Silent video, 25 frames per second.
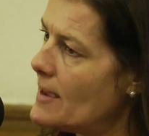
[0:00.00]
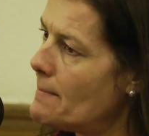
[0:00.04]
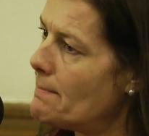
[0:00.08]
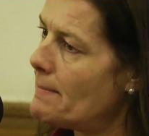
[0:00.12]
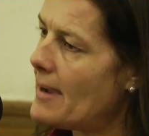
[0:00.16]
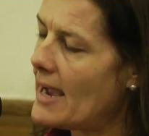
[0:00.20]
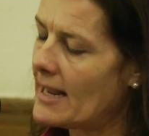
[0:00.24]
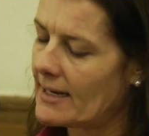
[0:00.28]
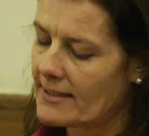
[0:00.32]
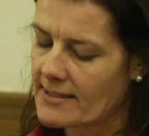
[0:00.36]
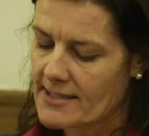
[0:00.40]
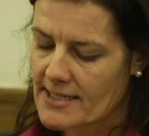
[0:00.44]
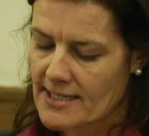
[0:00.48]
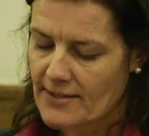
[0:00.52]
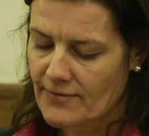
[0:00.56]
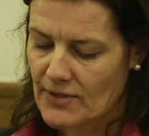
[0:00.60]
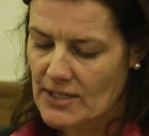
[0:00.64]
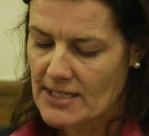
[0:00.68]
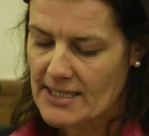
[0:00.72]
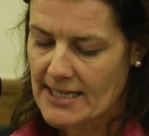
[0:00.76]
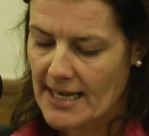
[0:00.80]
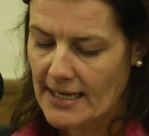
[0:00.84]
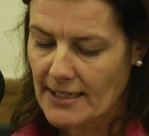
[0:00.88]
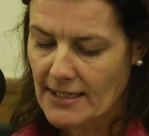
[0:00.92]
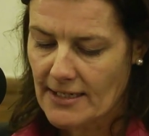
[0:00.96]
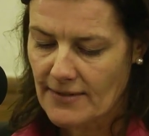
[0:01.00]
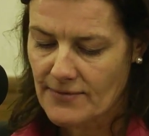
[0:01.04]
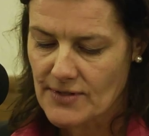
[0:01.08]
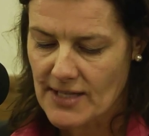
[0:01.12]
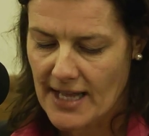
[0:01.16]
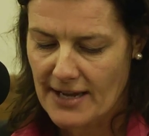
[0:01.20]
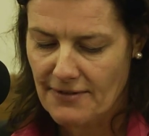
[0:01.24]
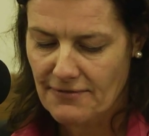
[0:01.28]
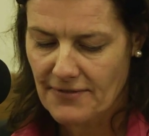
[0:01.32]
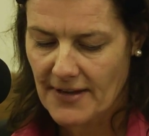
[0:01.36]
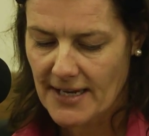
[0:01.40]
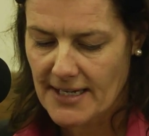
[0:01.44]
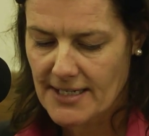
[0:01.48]
imbalance of incentives
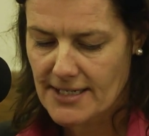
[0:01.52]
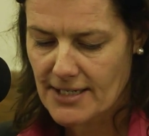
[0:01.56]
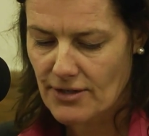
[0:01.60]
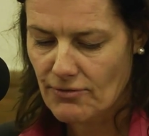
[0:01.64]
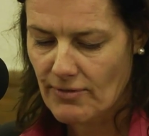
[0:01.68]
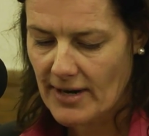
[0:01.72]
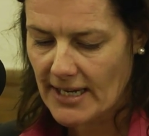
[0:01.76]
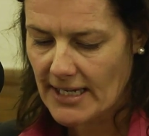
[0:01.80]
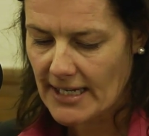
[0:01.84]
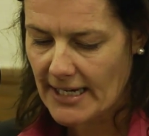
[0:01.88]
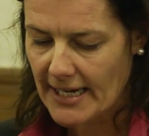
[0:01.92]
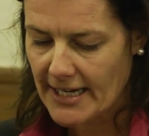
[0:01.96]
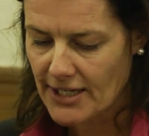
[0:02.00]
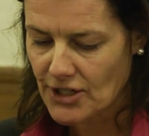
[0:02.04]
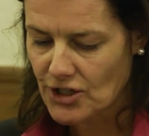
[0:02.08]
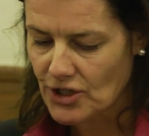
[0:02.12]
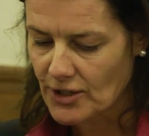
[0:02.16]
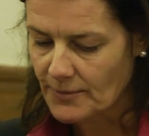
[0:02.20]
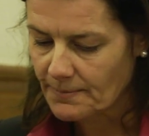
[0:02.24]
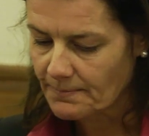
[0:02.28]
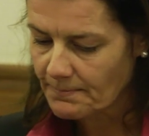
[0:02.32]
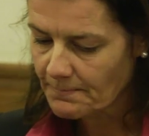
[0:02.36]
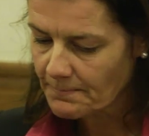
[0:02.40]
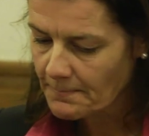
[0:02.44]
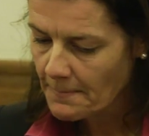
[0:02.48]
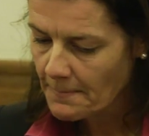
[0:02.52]
they face in regulation.